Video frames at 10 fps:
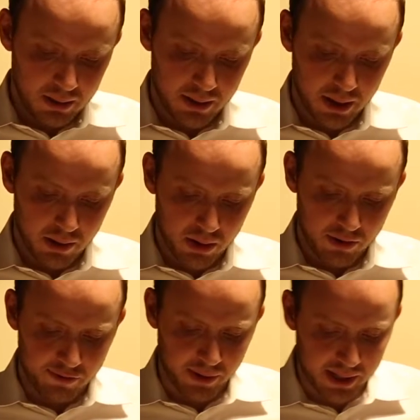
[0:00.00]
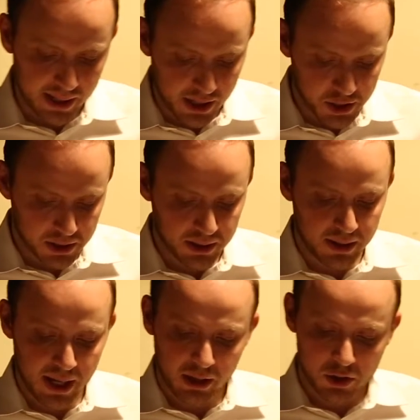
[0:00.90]
The era of free cash
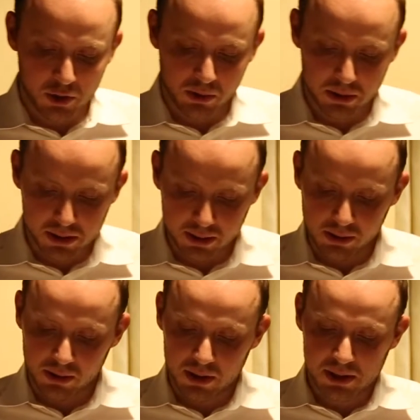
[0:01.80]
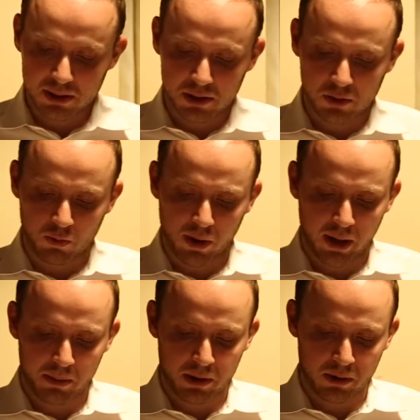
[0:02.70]
and naked shorts had lost its
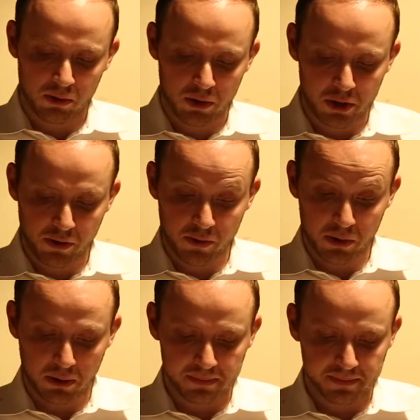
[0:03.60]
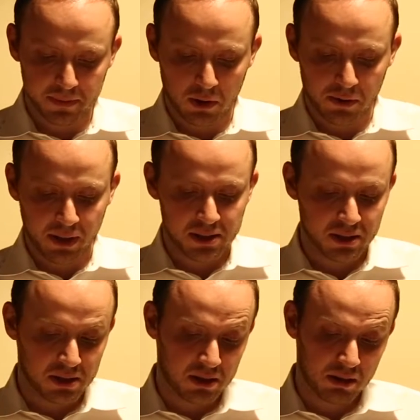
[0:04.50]
Weimar orgy thrill. All things
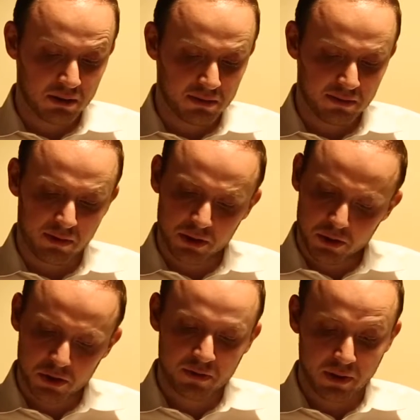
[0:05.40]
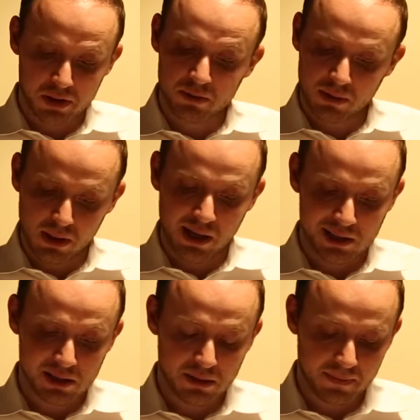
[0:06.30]
considered, Vulture's feast would
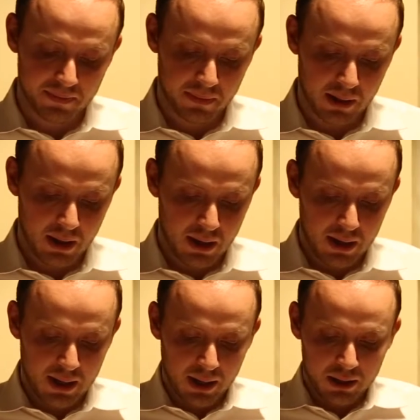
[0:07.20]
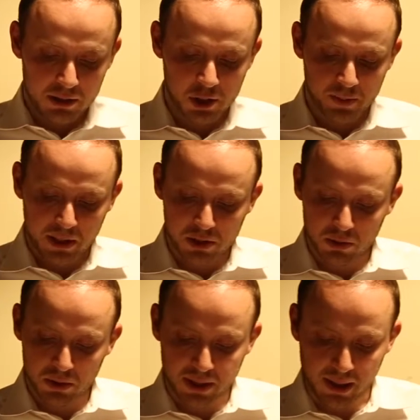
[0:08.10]
last. Just past
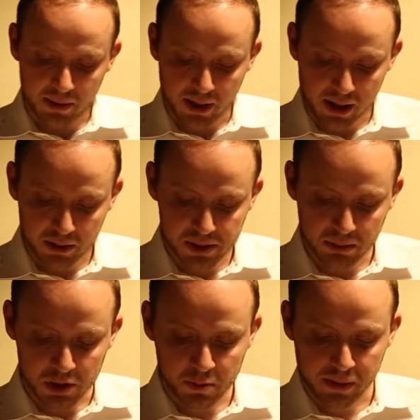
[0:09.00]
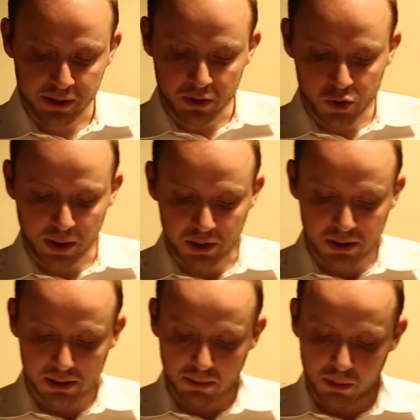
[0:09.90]
noontime, the hunger demons played their
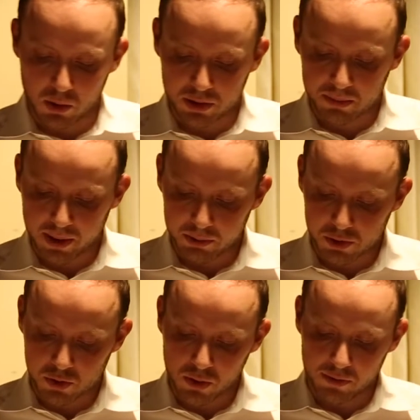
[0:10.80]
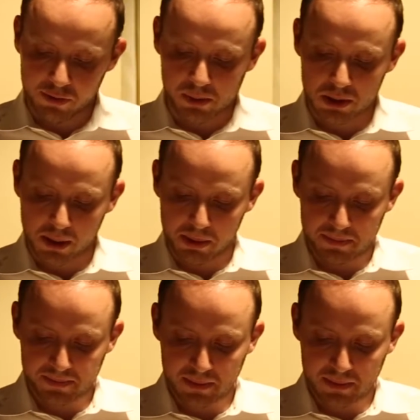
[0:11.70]
tricks, emboldened by withdrawal from sleep.